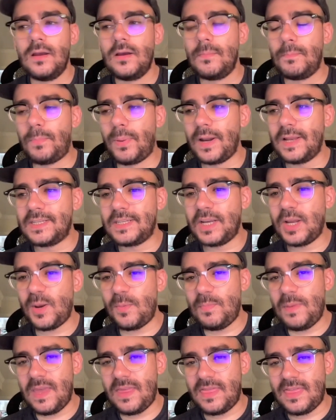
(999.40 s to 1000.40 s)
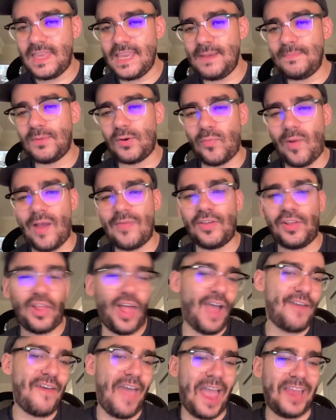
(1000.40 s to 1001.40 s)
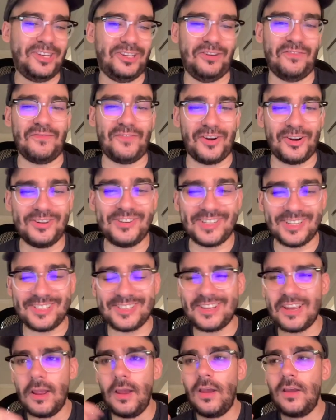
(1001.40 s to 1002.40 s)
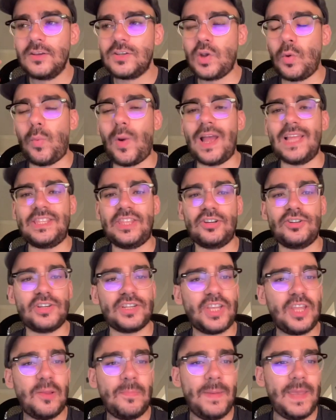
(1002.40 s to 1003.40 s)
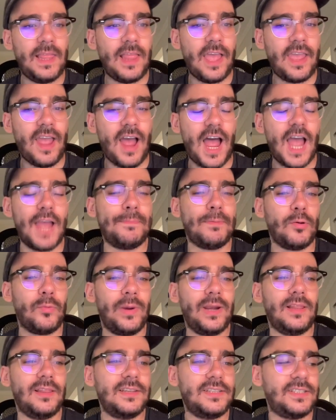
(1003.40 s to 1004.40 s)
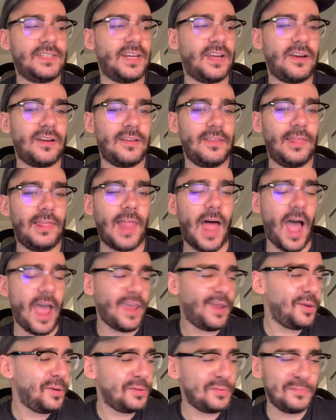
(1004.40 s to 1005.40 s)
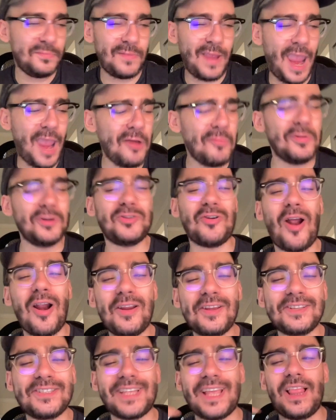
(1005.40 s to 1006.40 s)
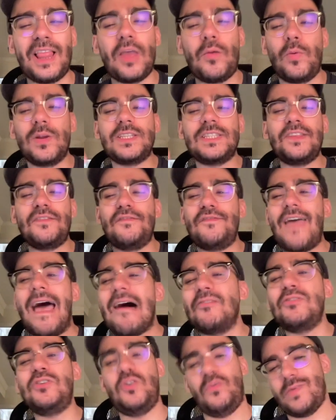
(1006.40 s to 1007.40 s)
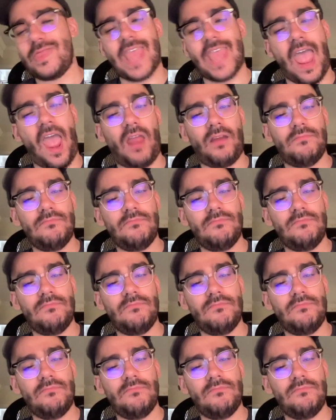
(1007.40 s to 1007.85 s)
but it's going to be themed around the live action versions. So what? They're just going to be like hyper realistic lion animatronics? Like what's the value in that?